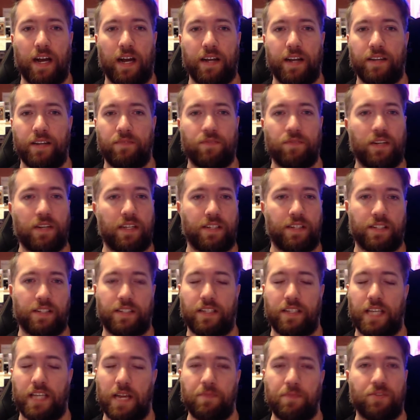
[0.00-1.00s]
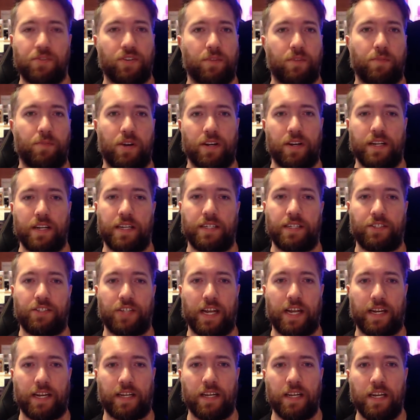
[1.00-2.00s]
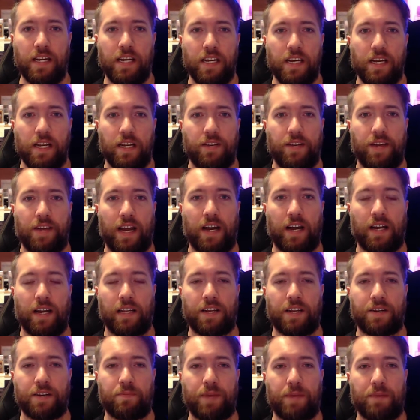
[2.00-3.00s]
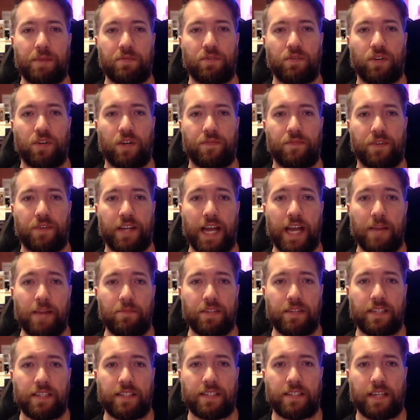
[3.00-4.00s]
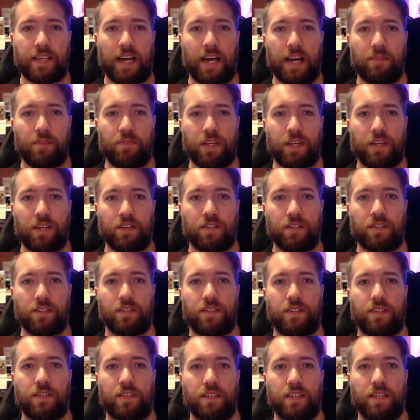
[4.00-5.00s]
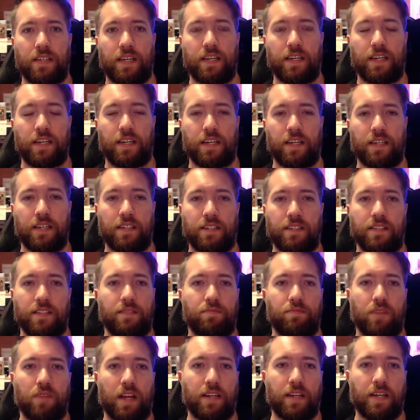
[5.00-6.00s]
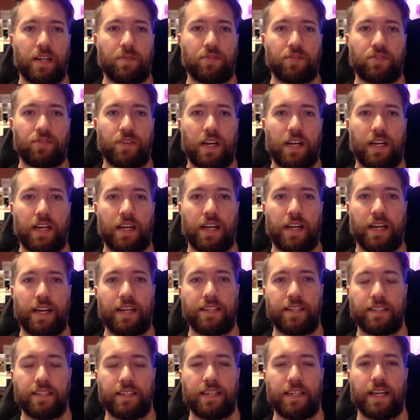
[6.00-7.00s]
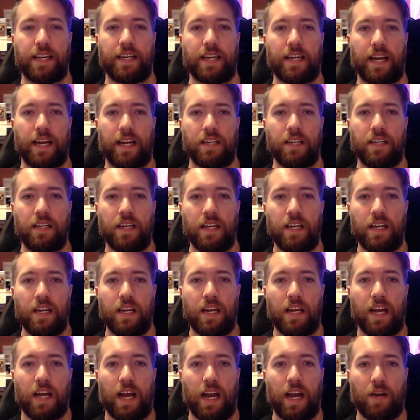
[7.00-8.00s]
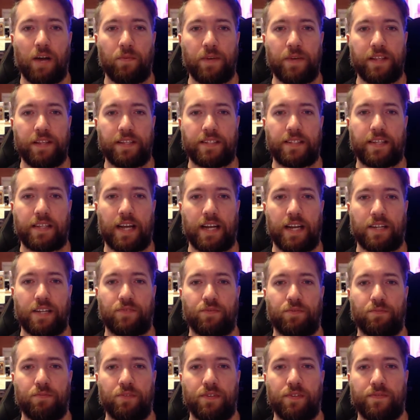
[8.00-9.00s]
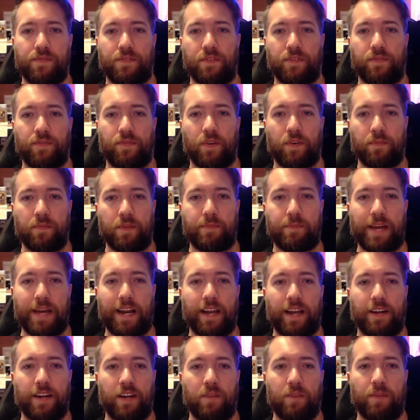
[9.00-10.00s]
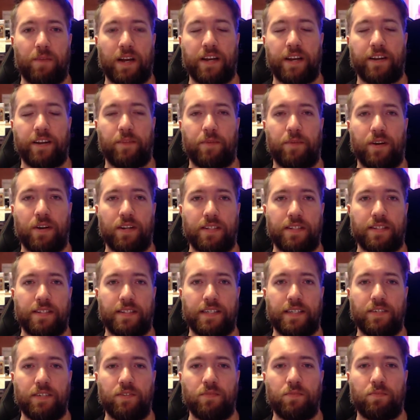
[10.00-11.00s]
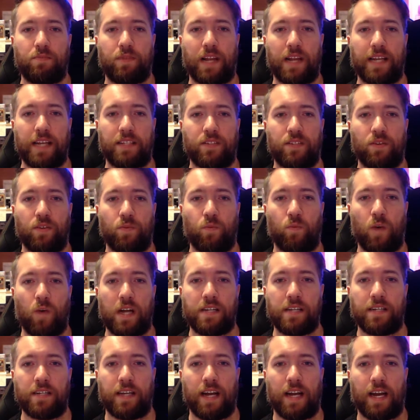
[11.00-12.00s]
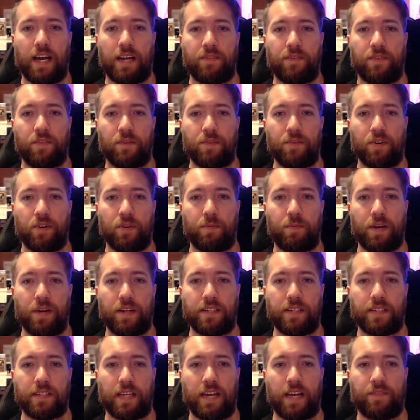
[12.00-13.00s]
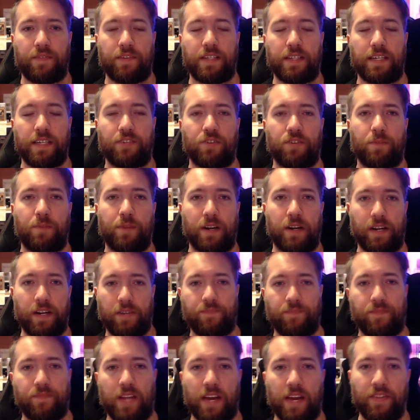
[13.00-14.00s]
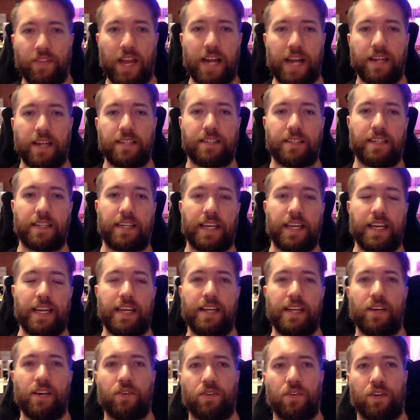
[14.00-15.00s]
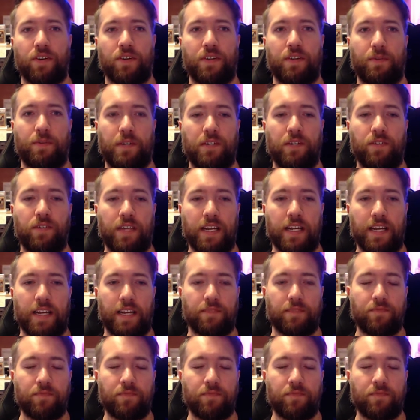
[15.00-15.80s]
It really just keeps your opponent in check. Now, a lot of people go for game with this card because it is a double striker, easy to get out. When this card is removed from the battle area by your opponent's skill, place 1 card from your opponent's life in their drop area. Now, that is the key auto that we're looking at.